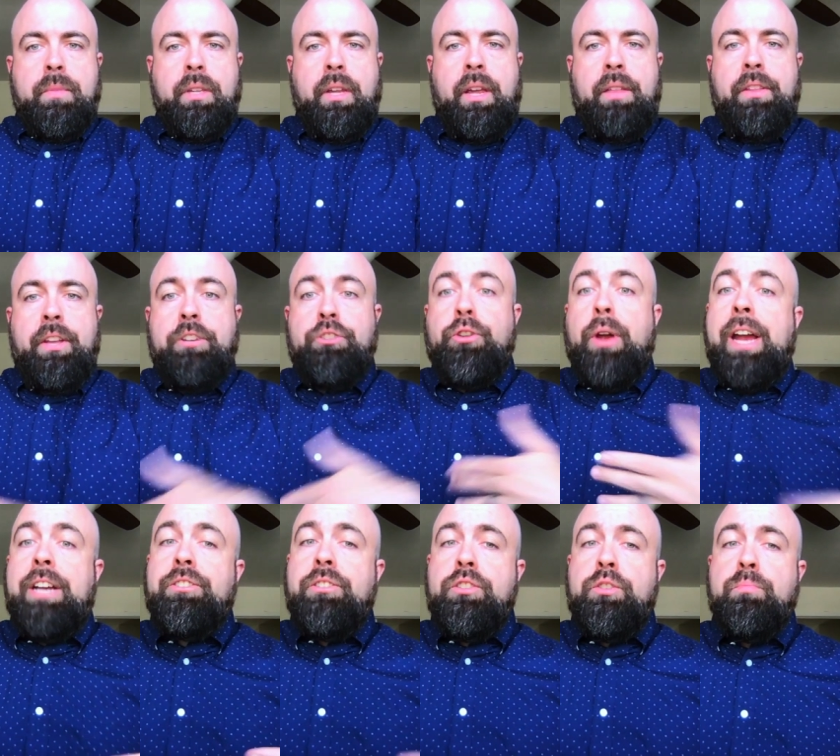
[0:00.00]
And the
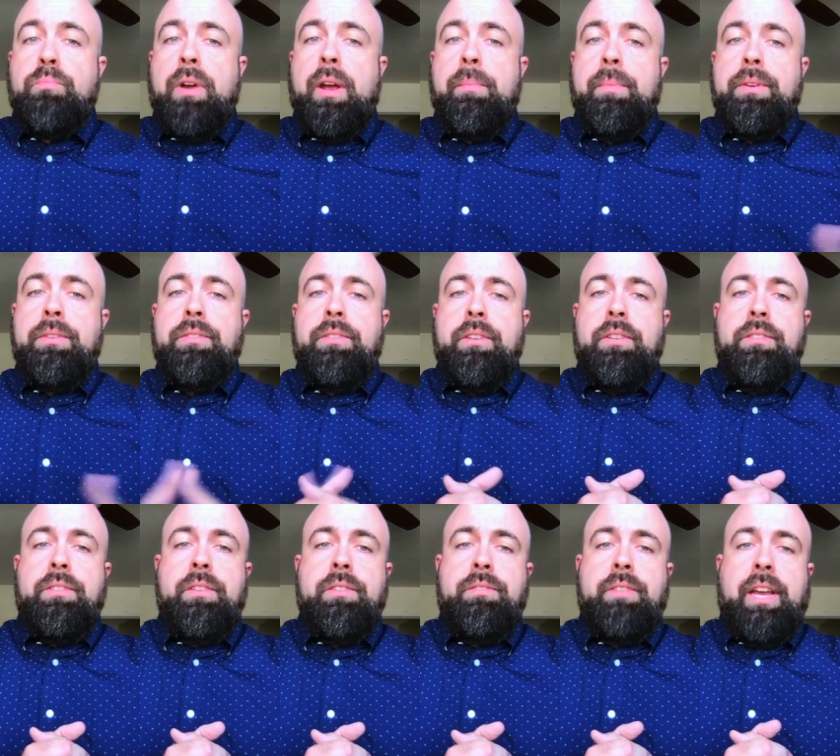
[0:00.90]
attraction's premise
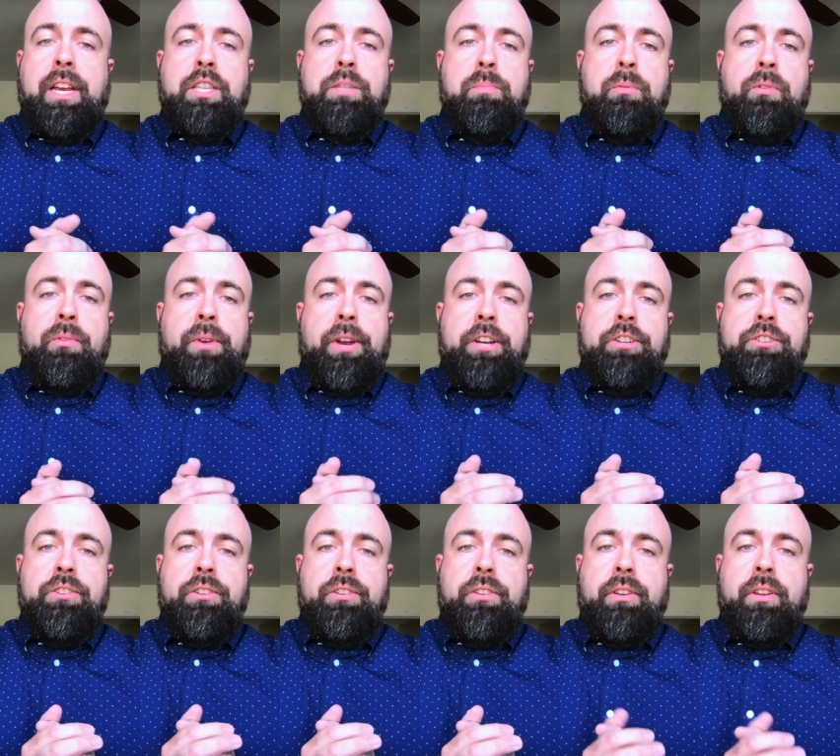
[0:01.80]
is this
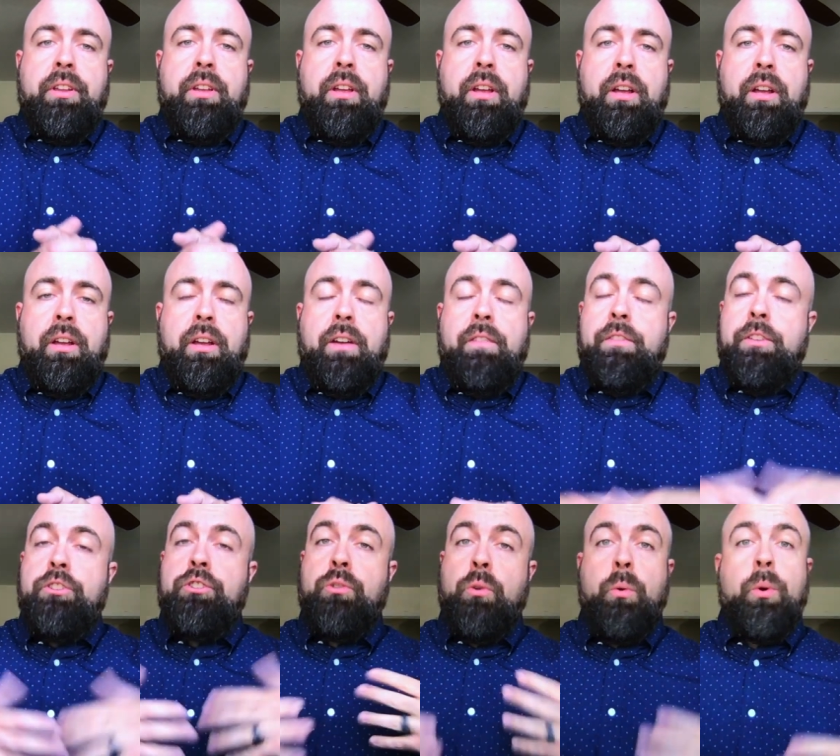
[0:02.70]
exploration uh, of the
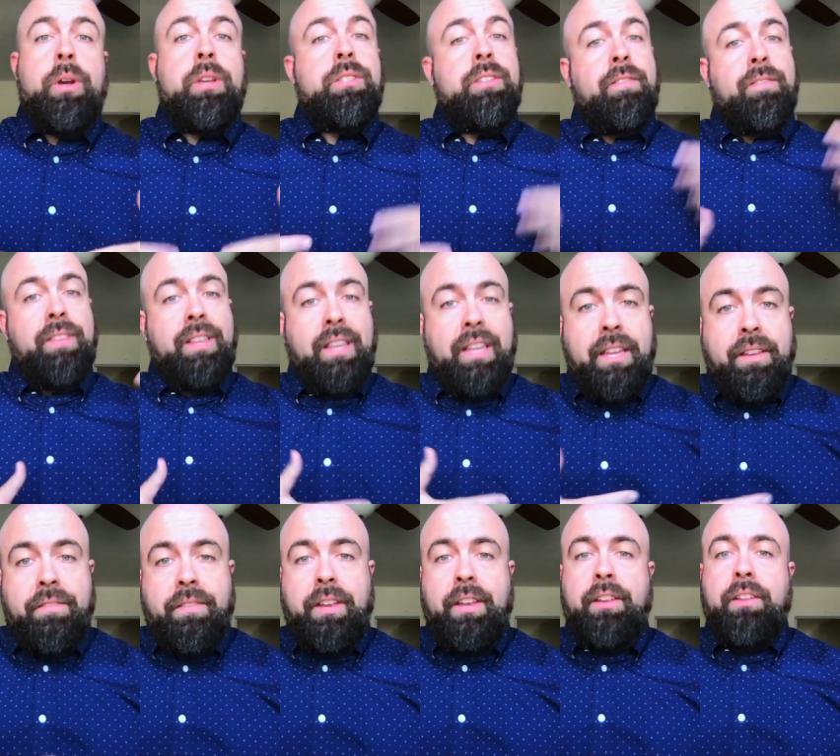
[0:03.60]
joys of
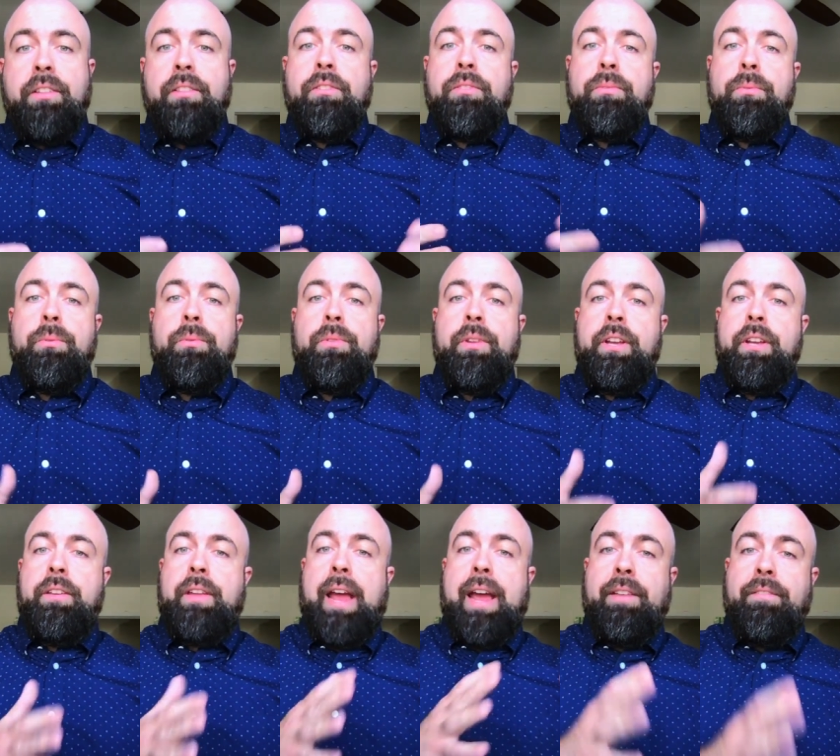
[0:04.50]
living through
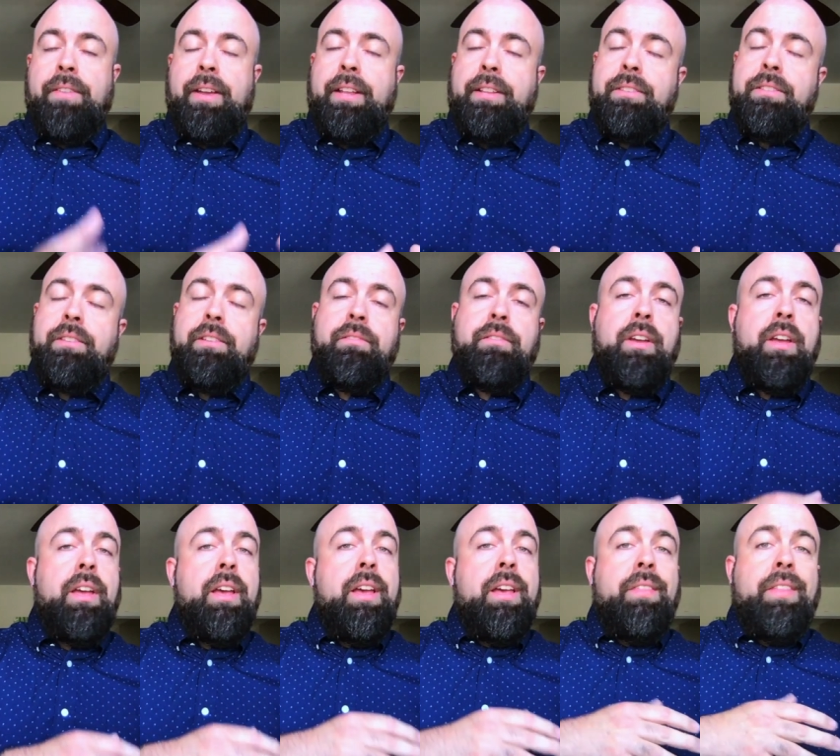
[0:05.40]
the advent of
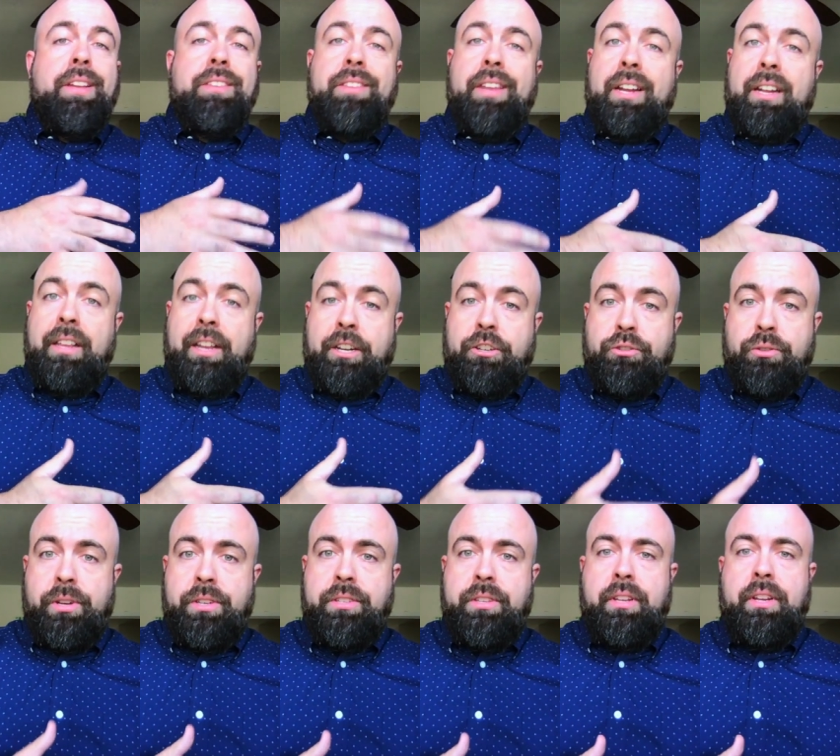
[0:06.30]
things like
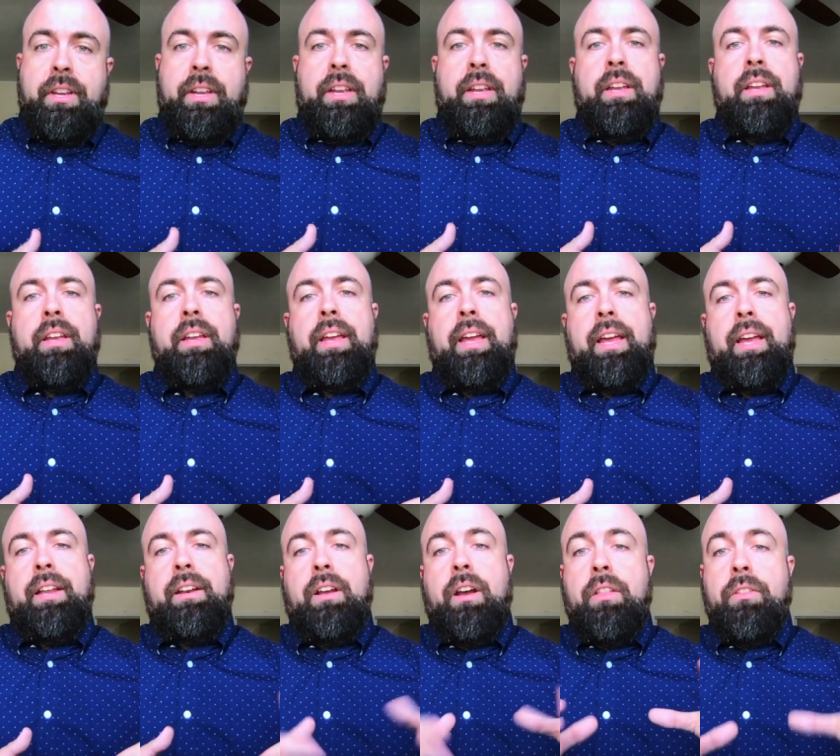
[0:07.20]
electricity
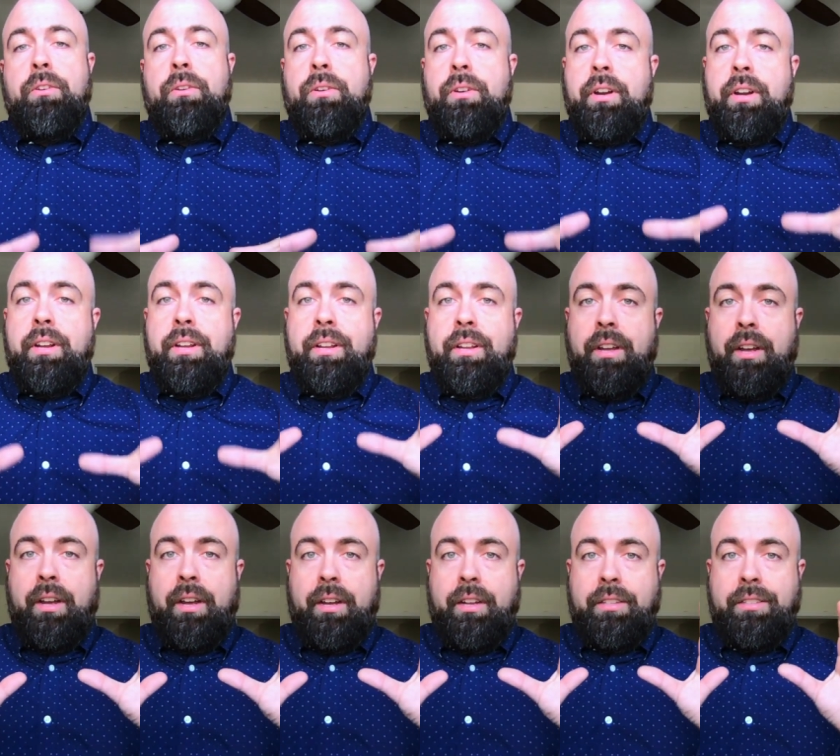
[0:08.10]
and other
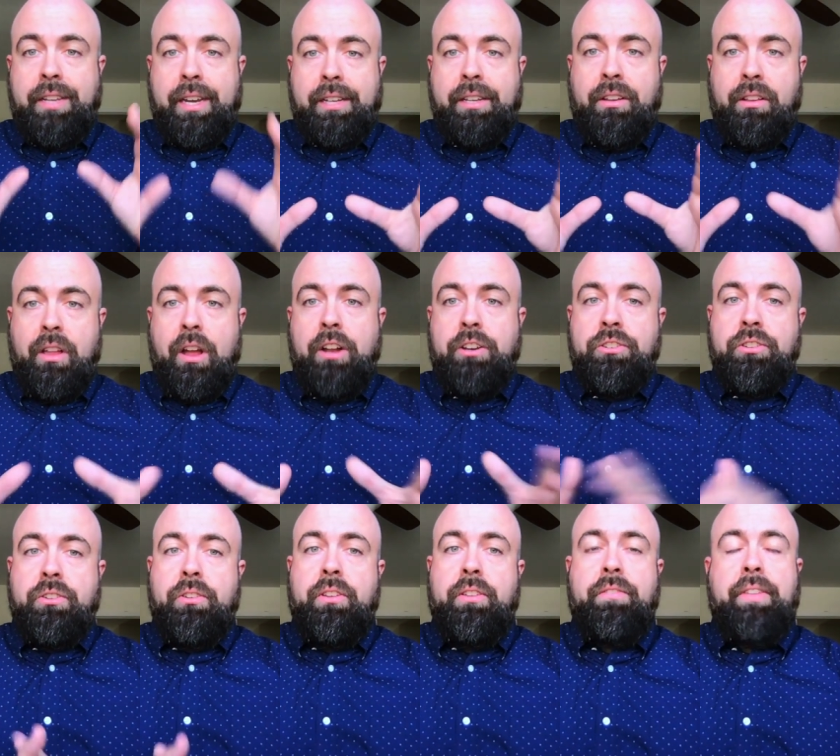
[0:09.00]
uh,
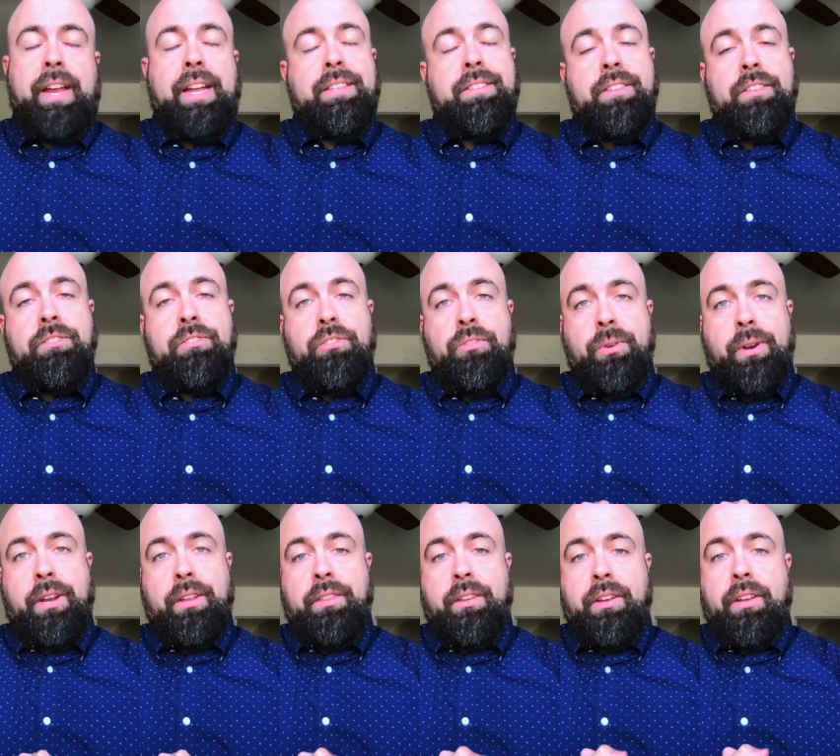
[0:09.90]
technological advances
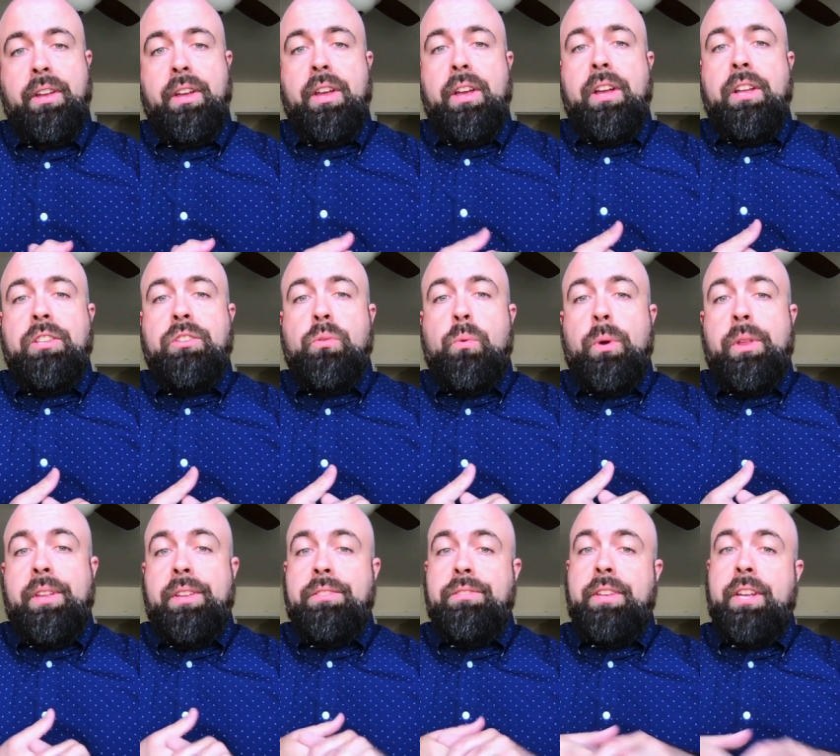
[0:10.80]
during the
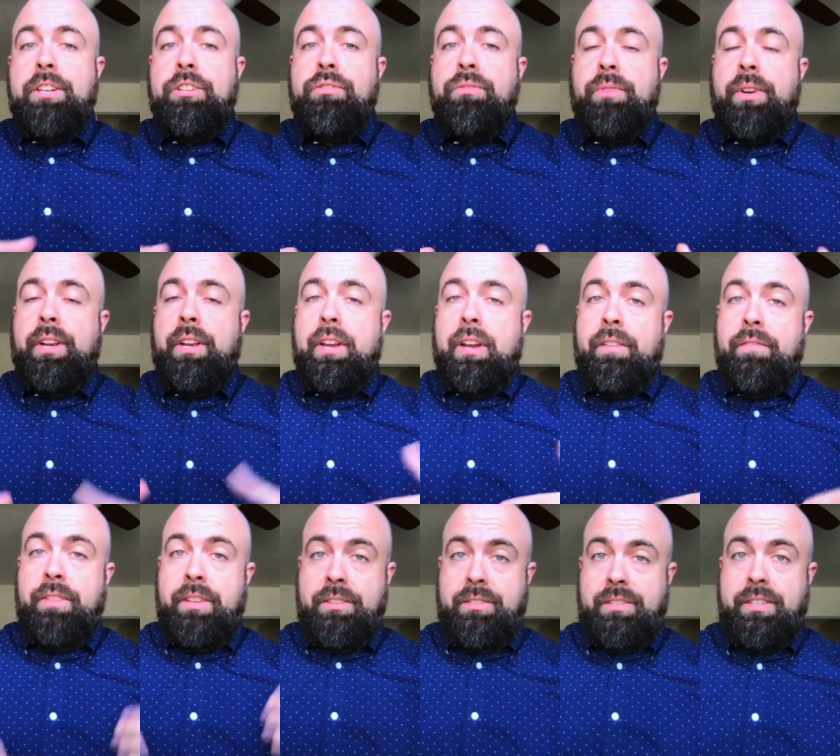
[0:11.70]
20th century
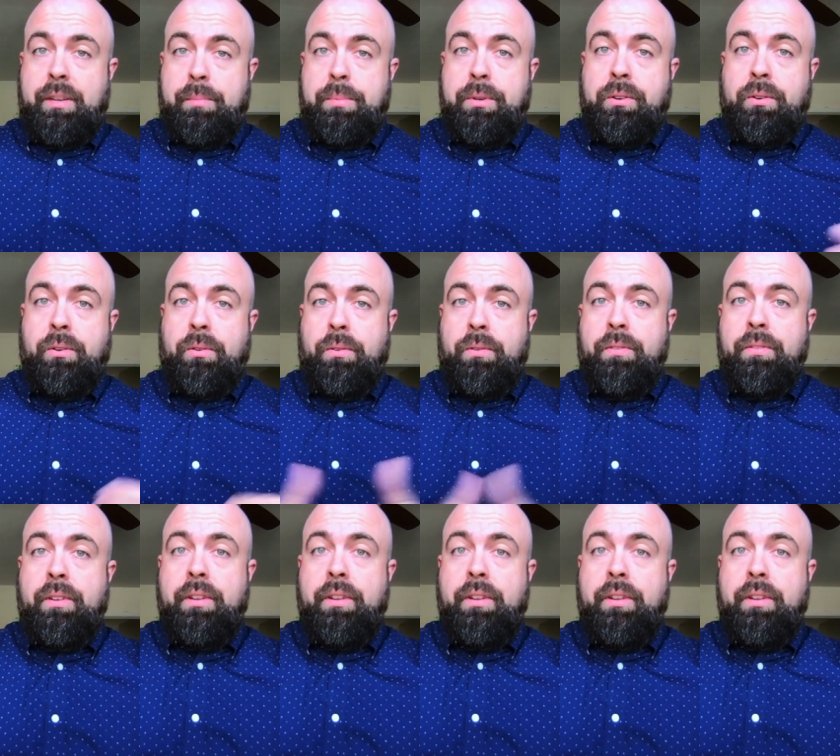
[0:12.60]
of this typical